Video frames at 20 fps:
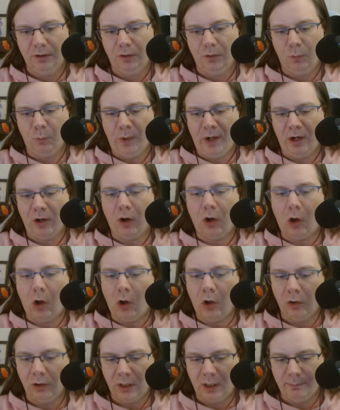where
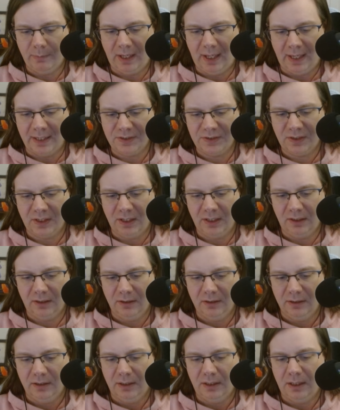all I'm asking
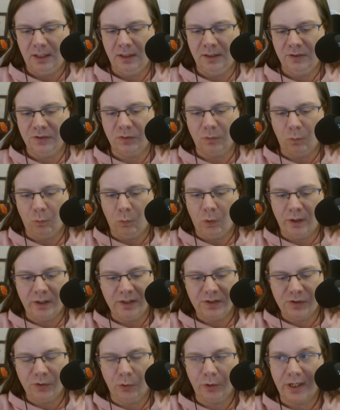is, what
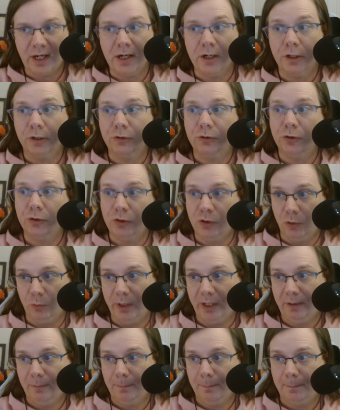is your character
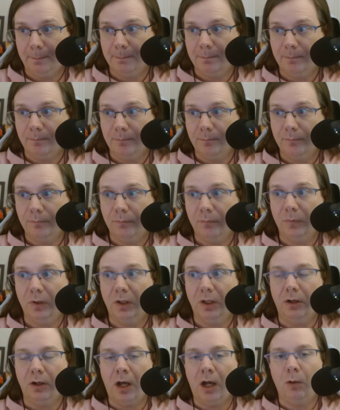doing?
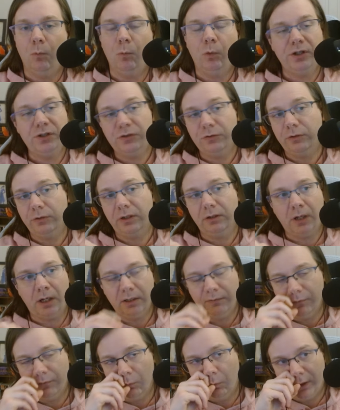Not
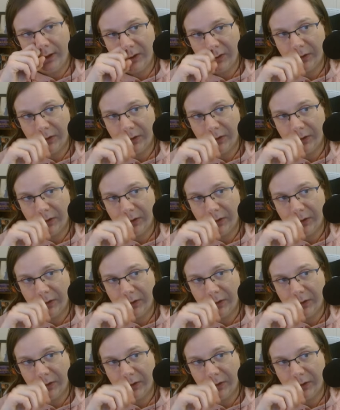even what is